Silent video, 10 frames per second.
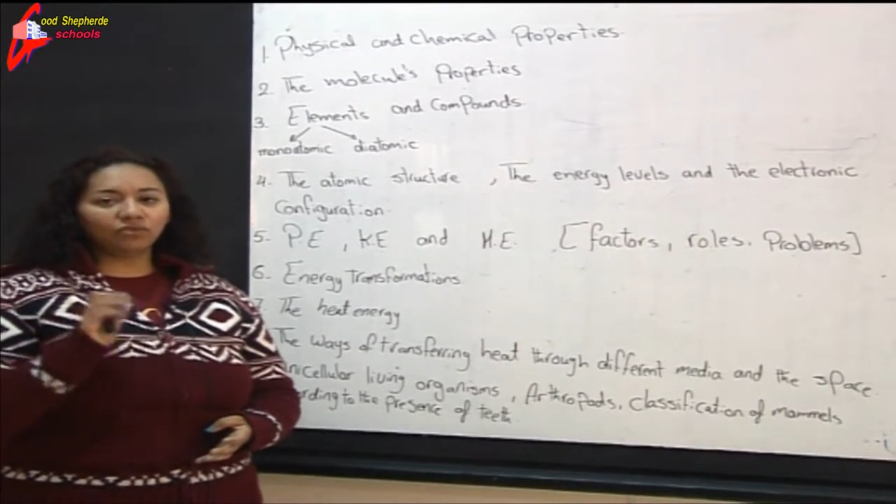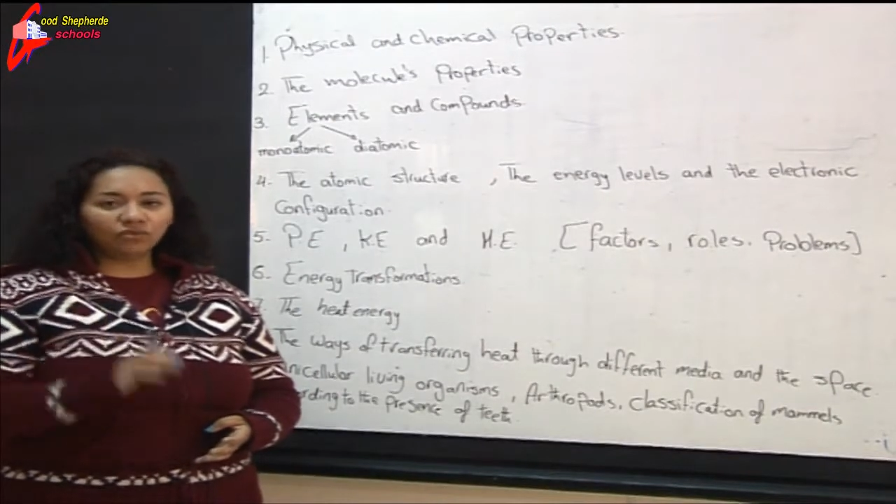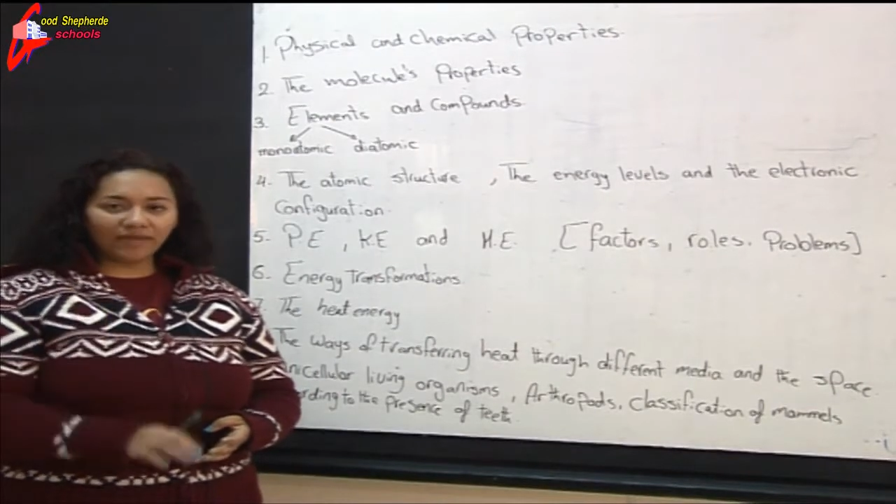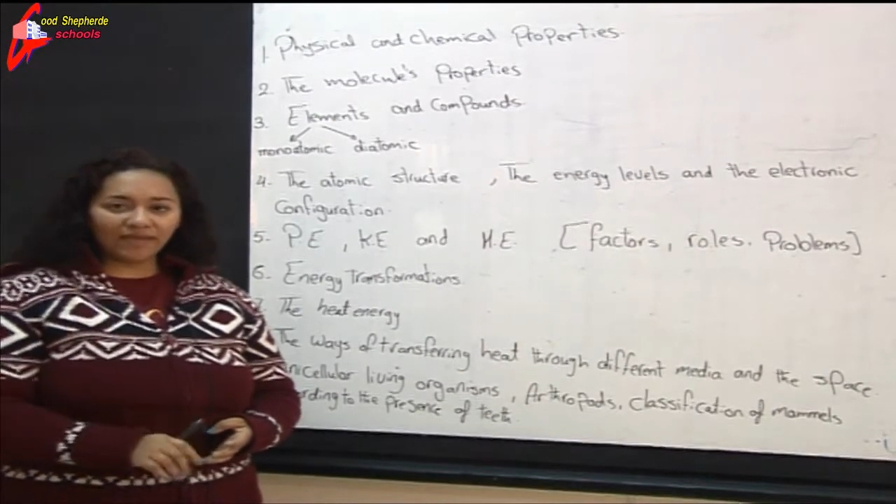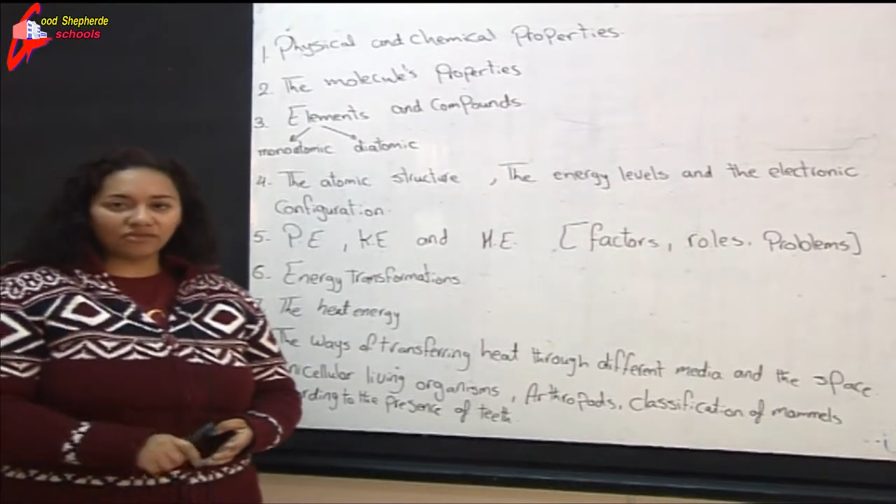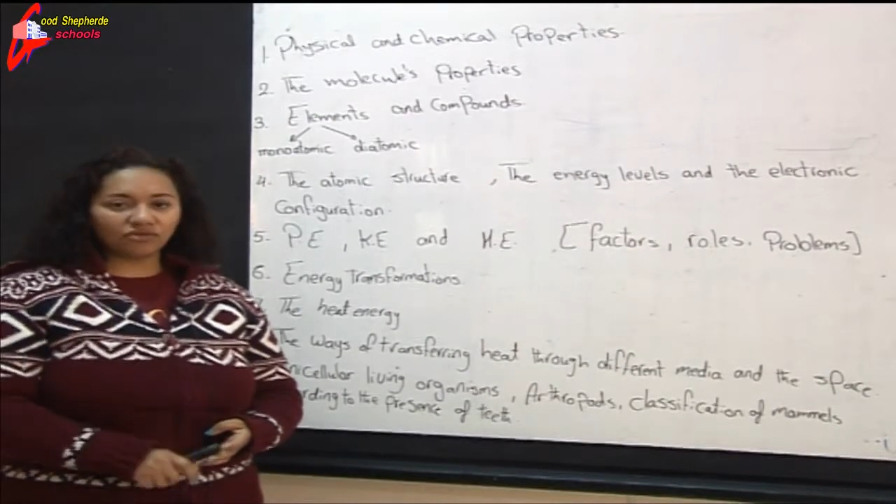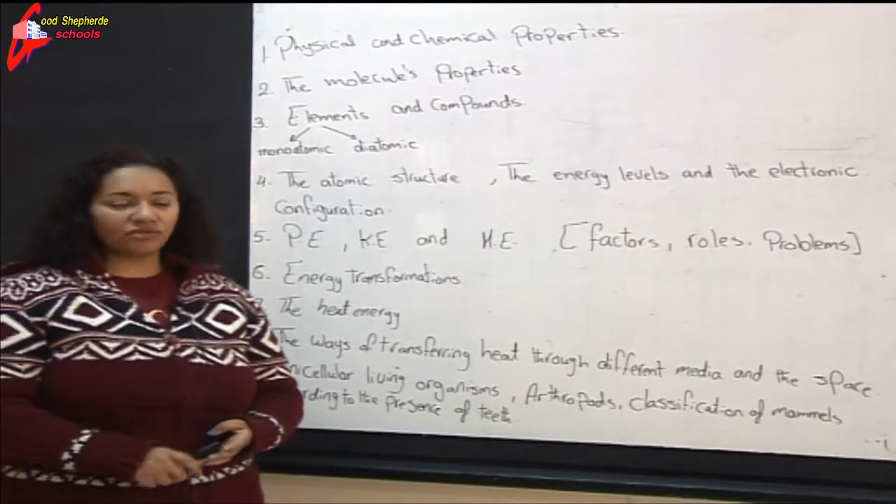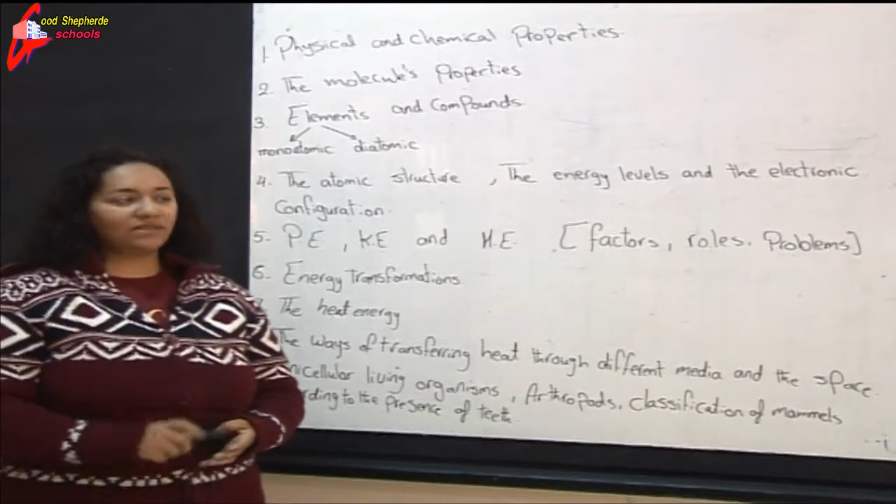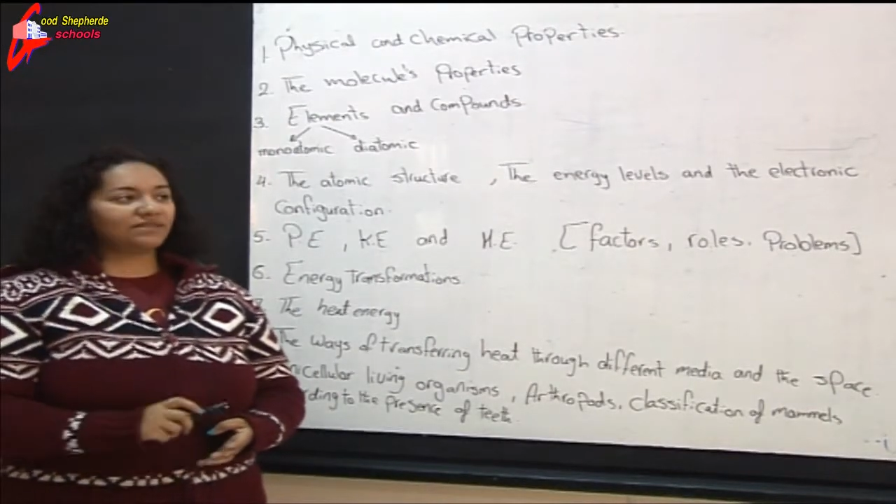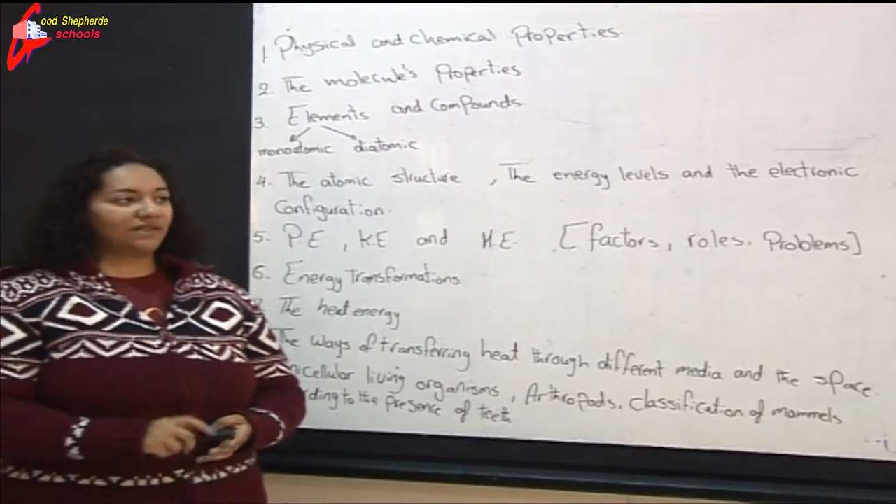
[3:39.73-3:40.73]
to
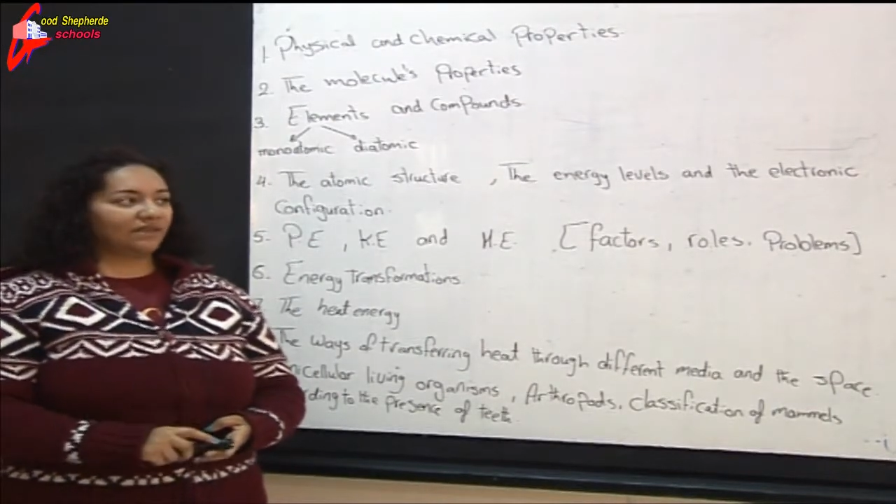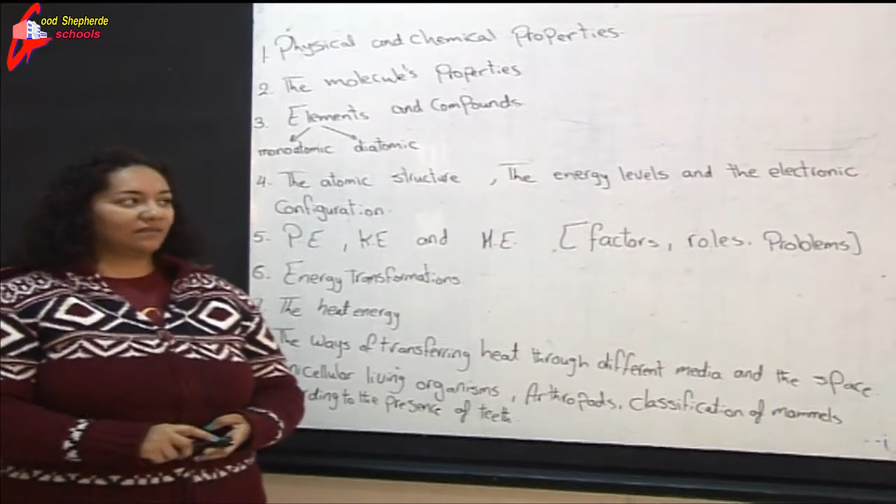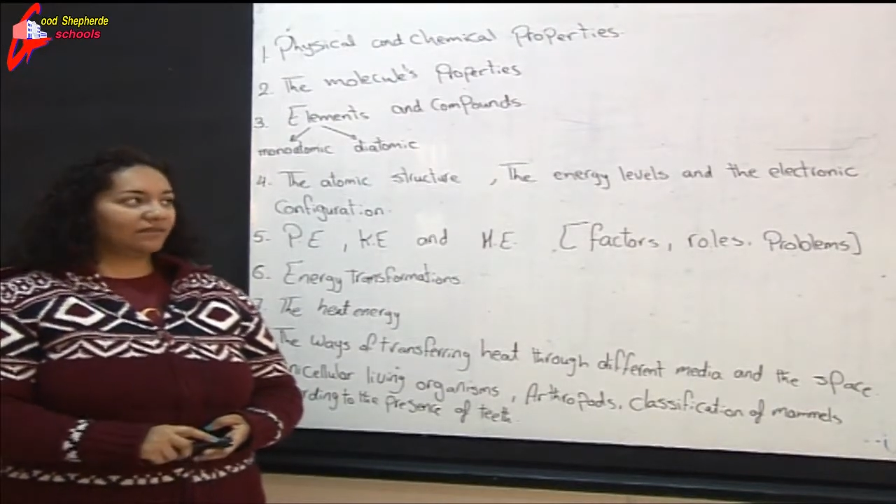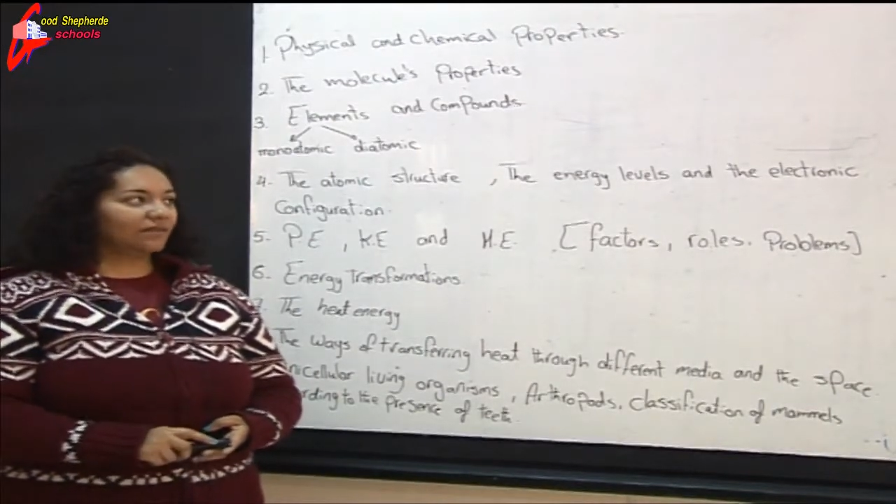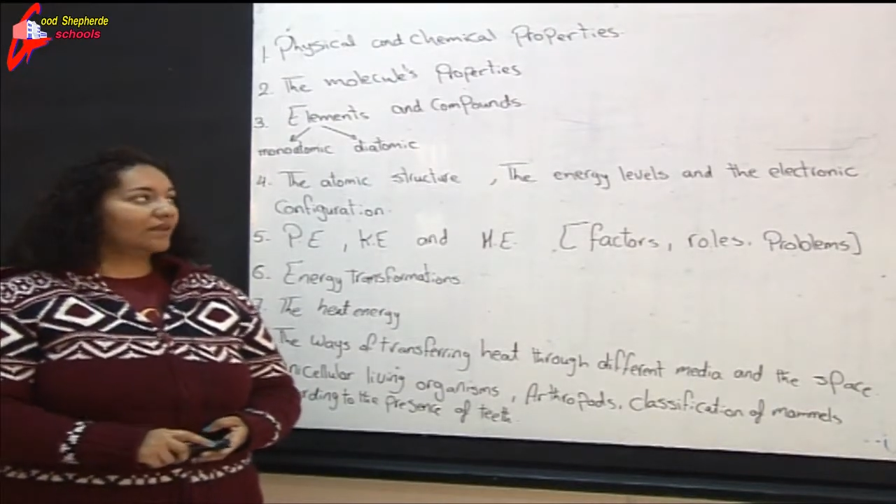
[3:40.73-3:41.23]
gaseous state.